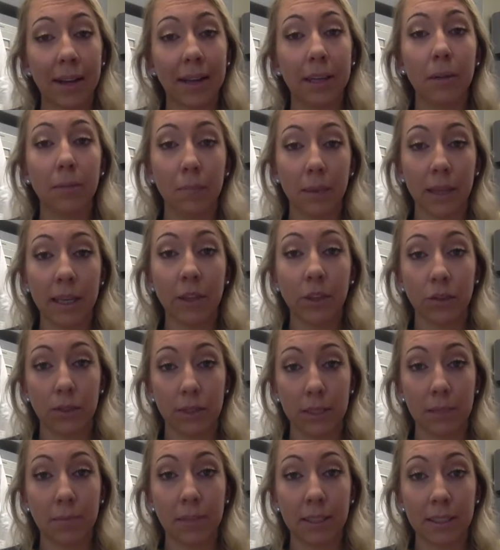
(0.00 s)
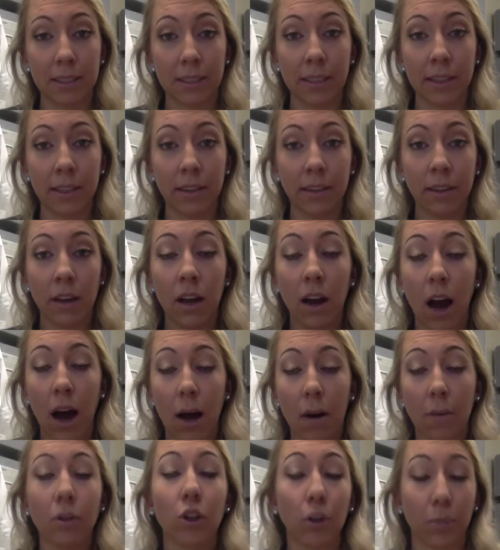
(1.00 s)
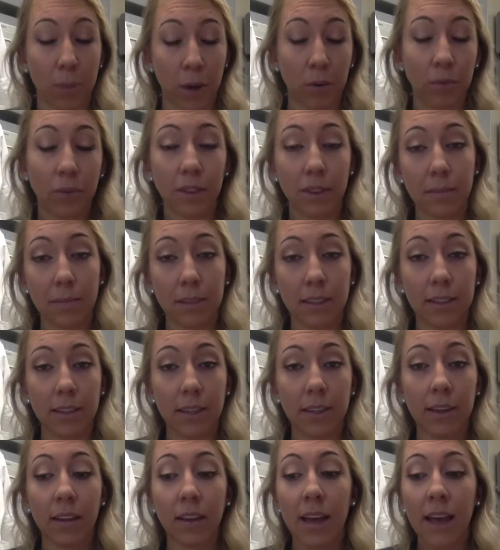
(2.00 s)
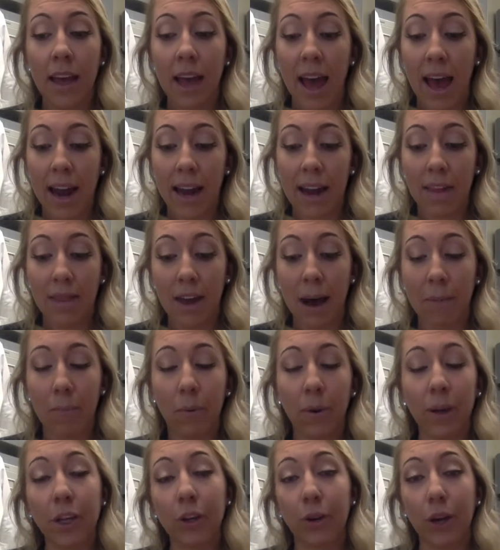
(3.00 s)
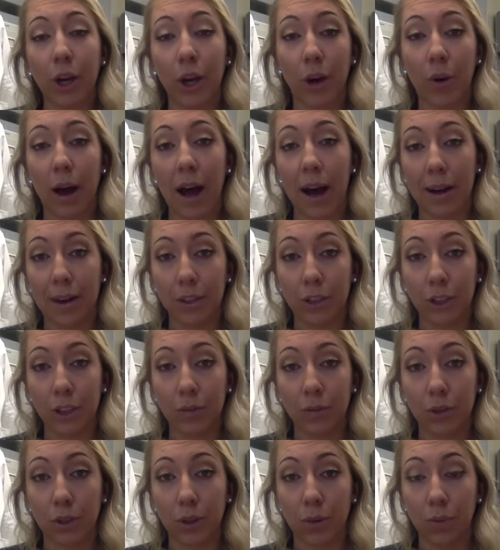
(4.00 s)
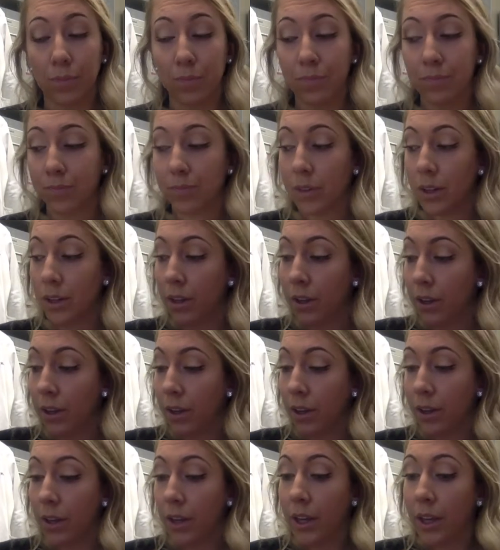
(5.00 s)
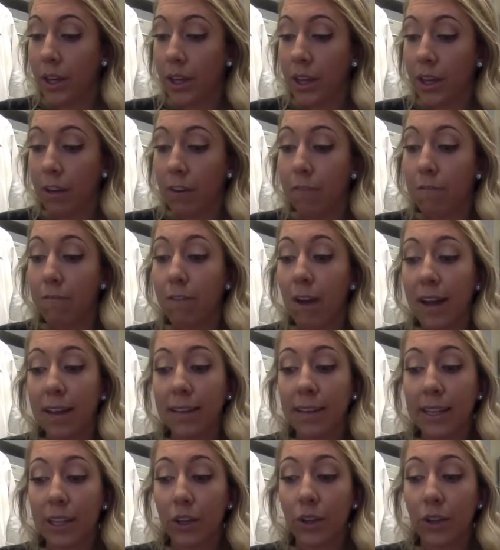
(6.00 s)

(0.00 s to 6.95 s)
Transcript: complete your CBC, your post-CBC, and at that point you can go ahead and do so. Finally,